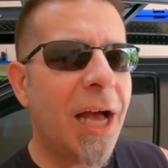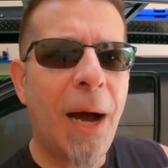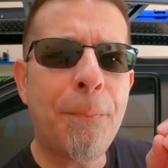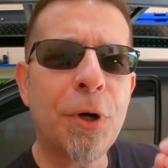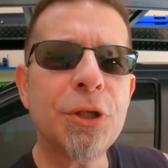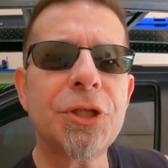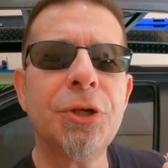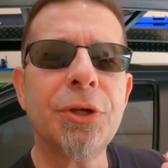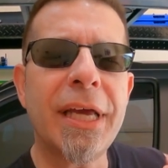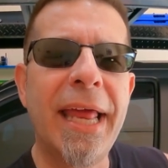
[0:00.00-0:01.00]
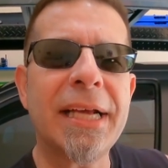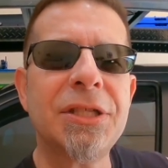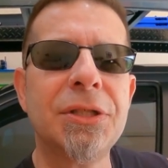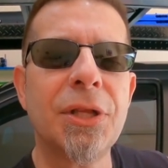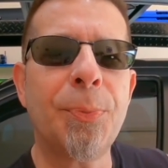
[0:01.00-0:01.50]
a personal
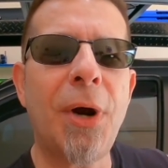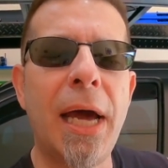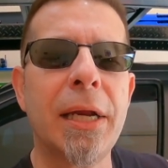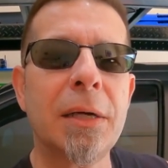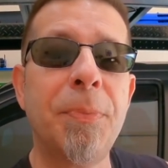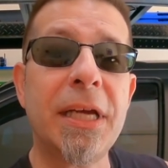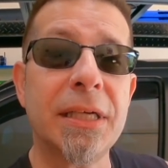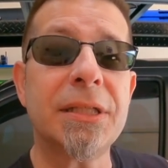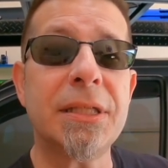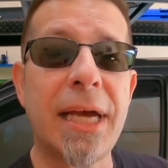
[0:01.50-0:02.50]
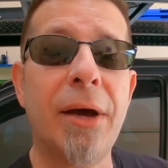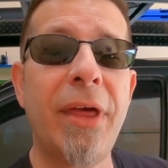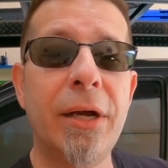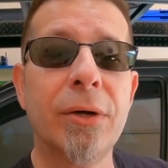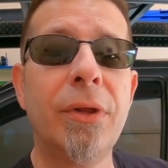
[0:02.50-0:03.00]
connection to the product because it's how
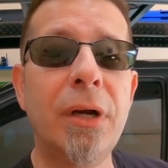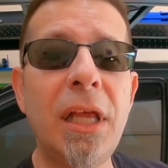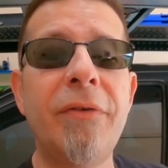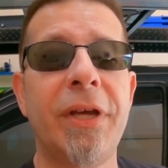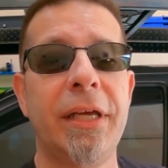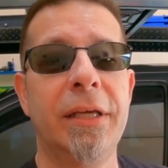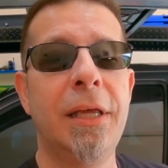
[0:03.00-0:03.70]
they earn their living.